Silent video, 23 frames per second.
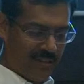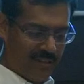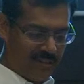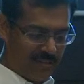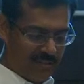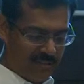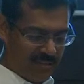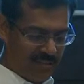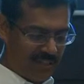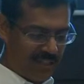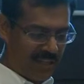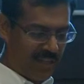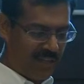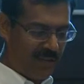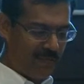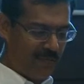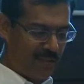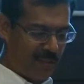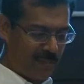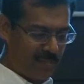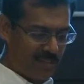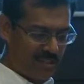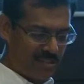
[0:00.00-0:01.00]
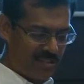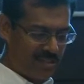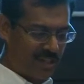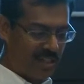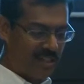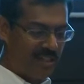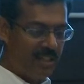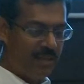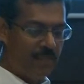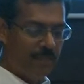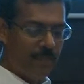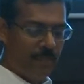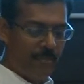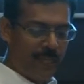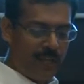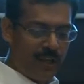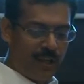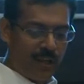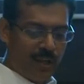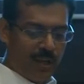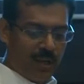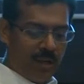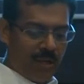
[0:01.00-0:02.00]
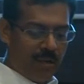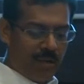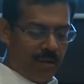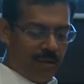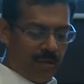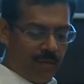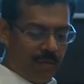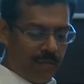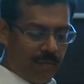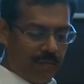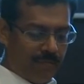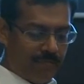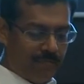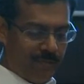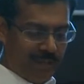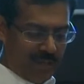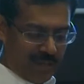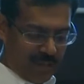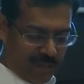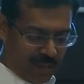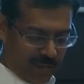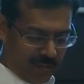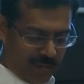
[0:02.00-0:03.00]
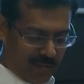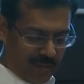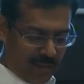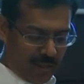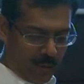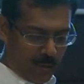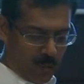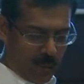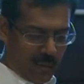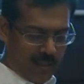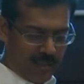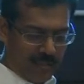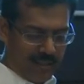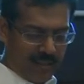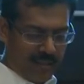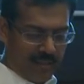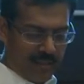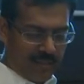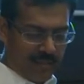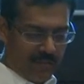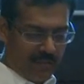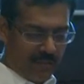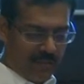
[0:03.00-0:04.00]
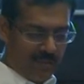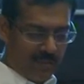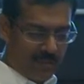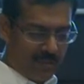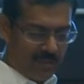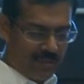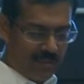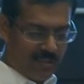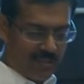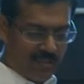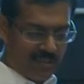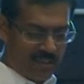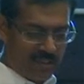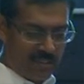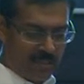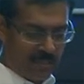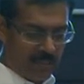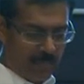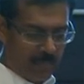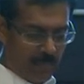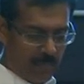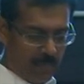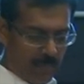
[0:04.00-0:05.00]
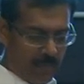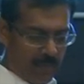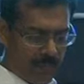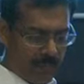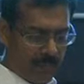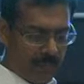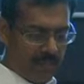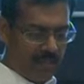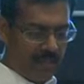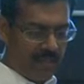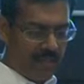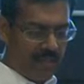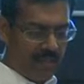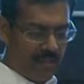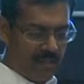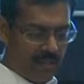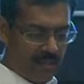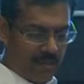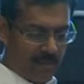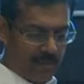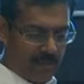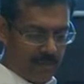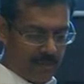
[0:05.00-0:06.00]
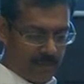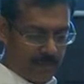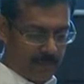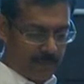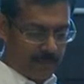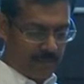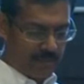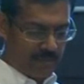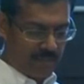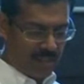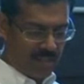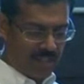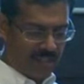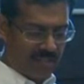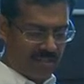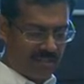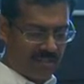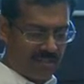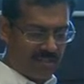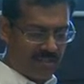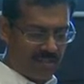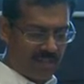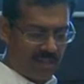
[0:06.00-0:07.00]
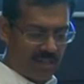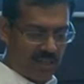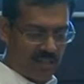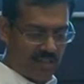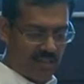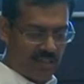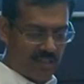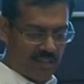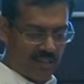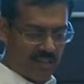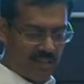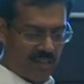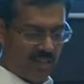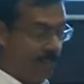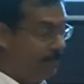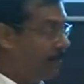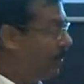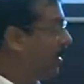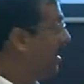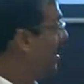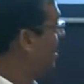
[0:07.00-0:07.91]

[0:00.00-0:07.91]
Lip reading: this is again from the study, very, very quickly. This is the pre-licensed Raj, and then